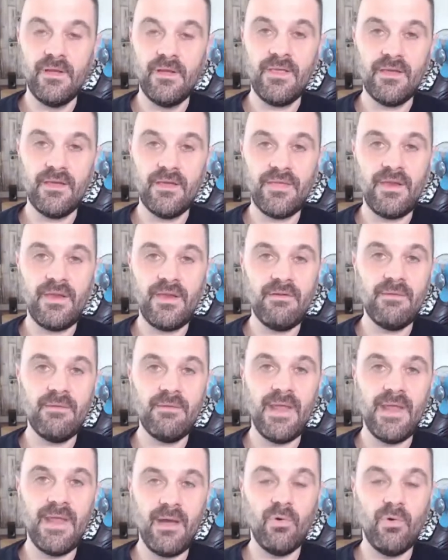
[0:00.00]
The
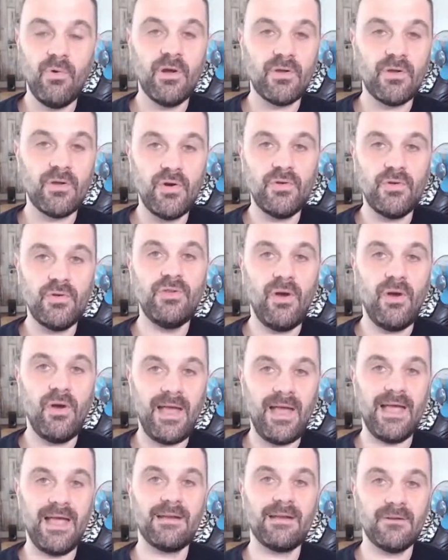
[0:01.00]
Ethereum network could not
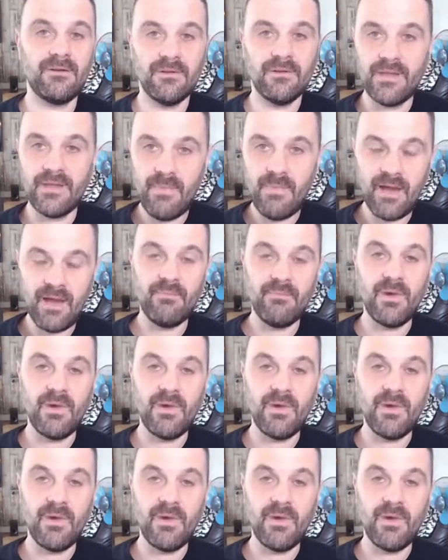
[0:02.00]
handle the amount of